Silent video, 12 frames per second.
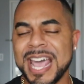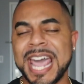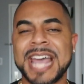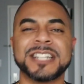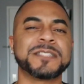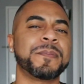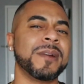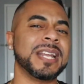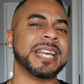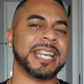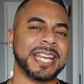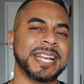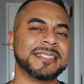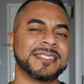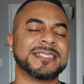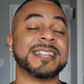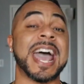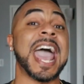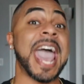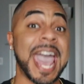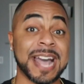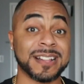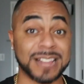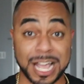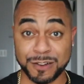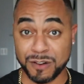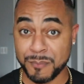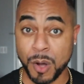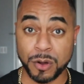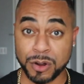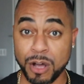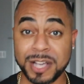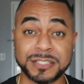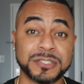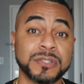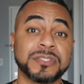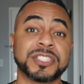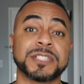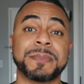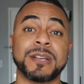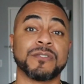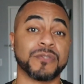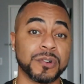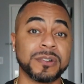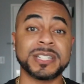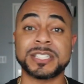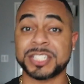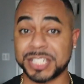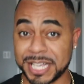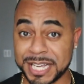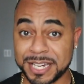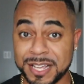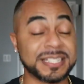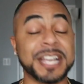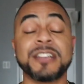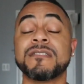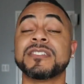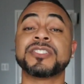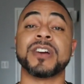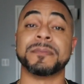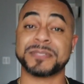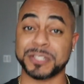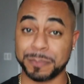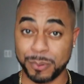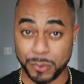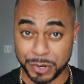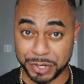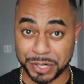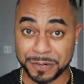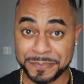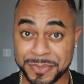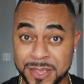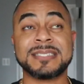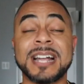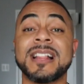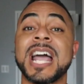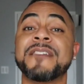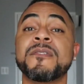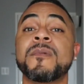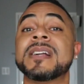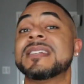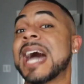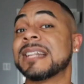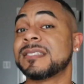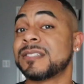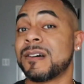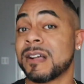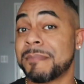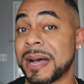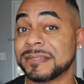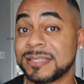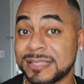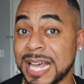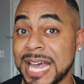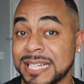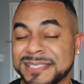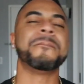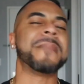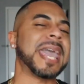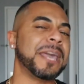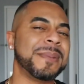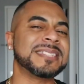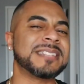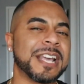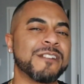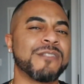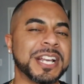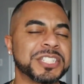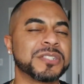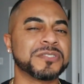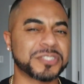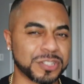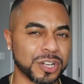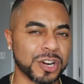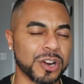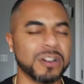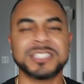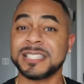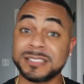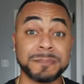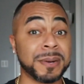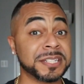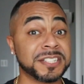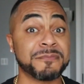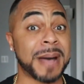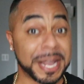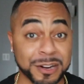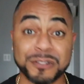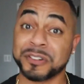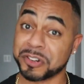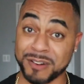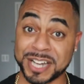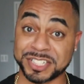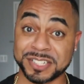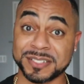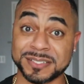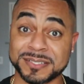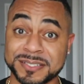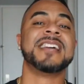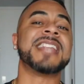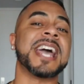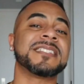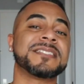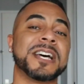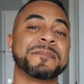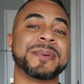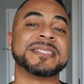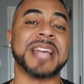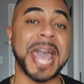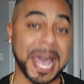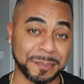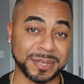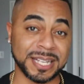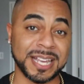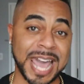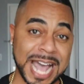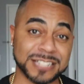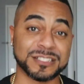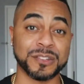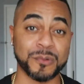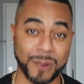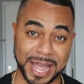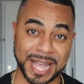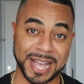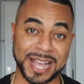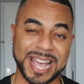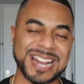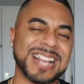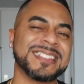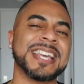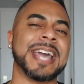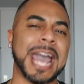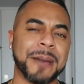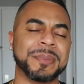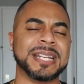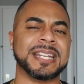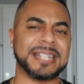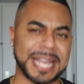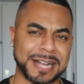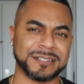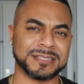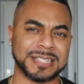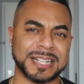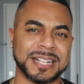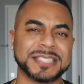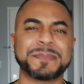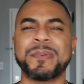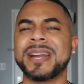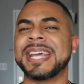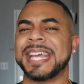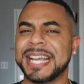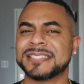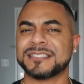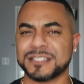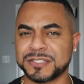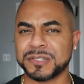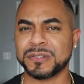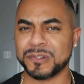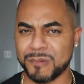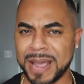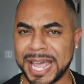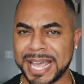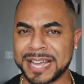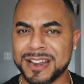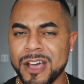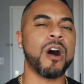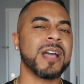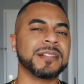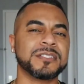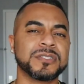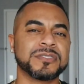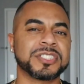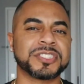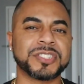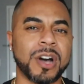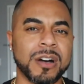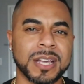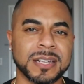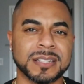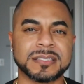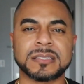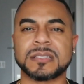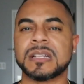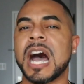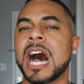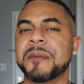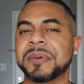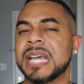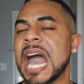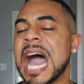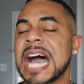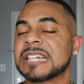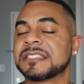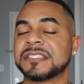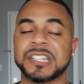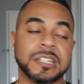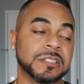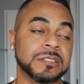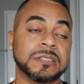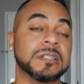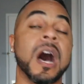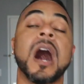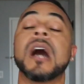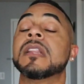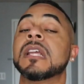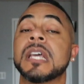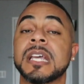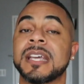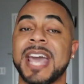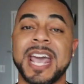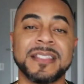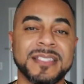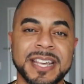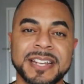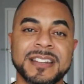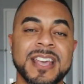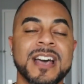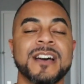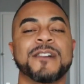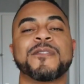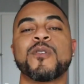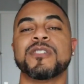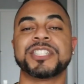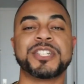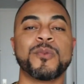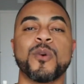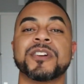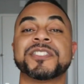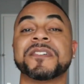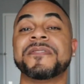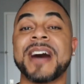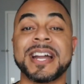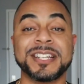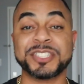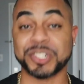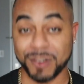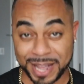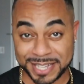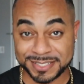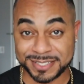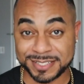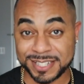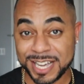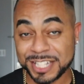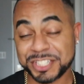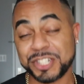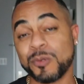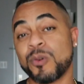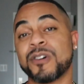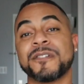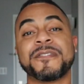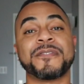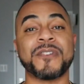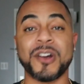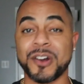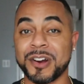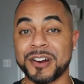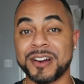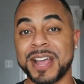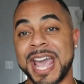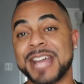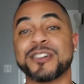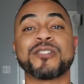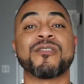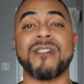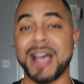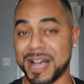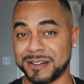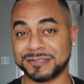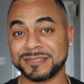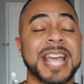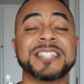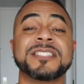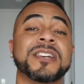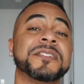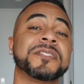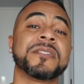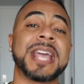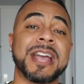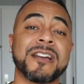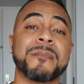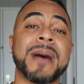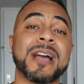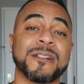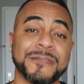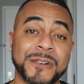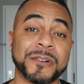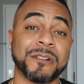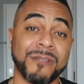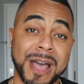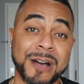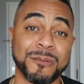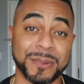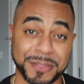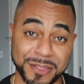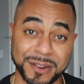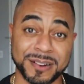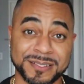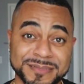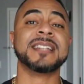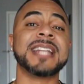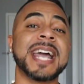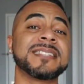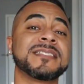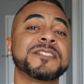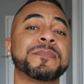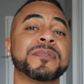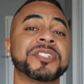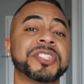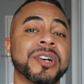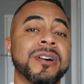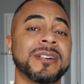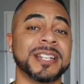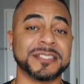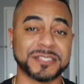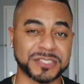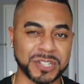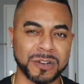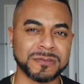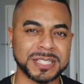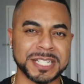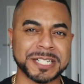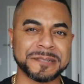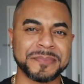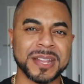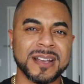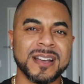And it's pretty easy to act like Ramona. All you have to do is just be rude as shit, say you're a Trump supporter, tell everyone not to talk about sex, maybe say a racial slur, or just a bunch of microaggressions. Next up is Ebony as Luanne, and I think Ebony nailed it. It's pretty easy to do Luanne. All you have to do is just talk in a snobby accent, darling. And then, of course, she wore a Giovanni dress, she wore a fur and a crown, and she's also carrying a microphone around with her. Next is Brashawn and Sonia.